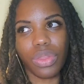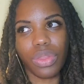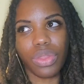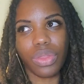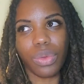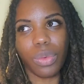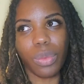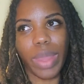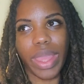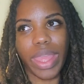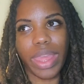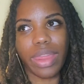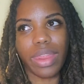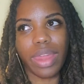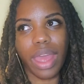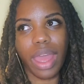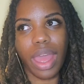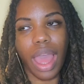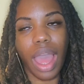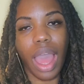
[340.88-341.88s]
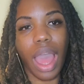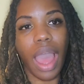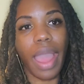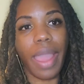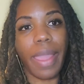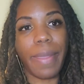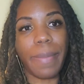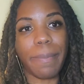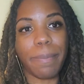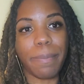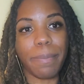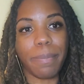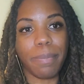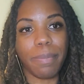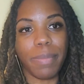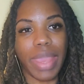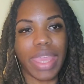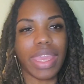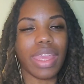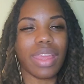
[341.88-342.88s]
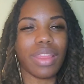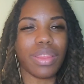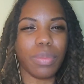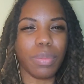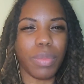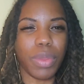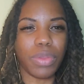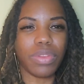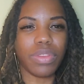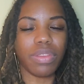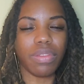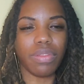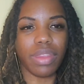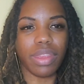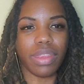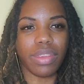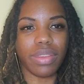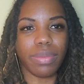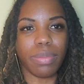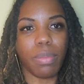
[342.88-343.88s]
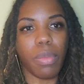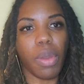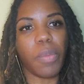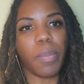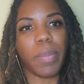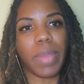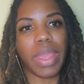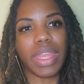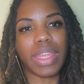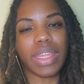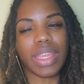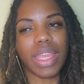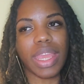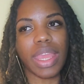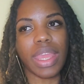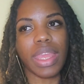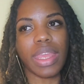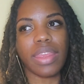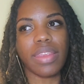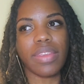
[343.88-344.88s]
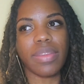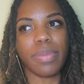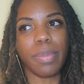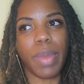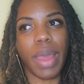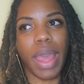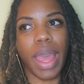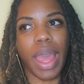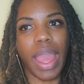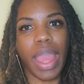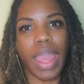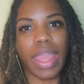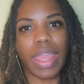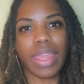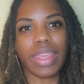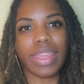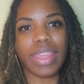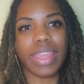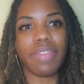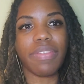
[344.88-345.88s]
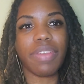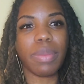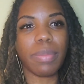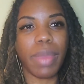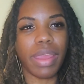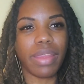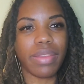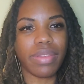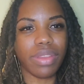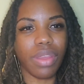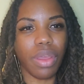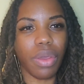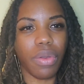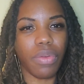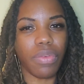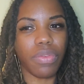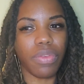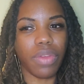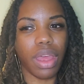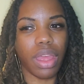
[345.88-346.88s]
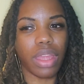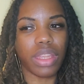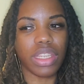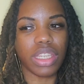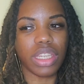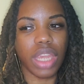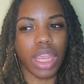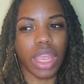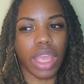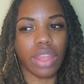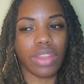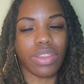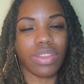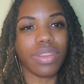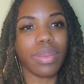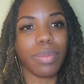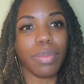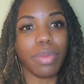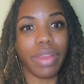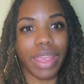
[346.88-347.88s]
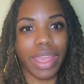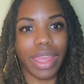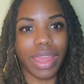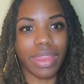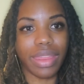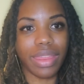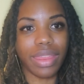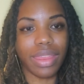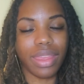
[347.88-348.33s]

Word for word: The way that I'm making the most of this moment is by giving myself a chance to breathe.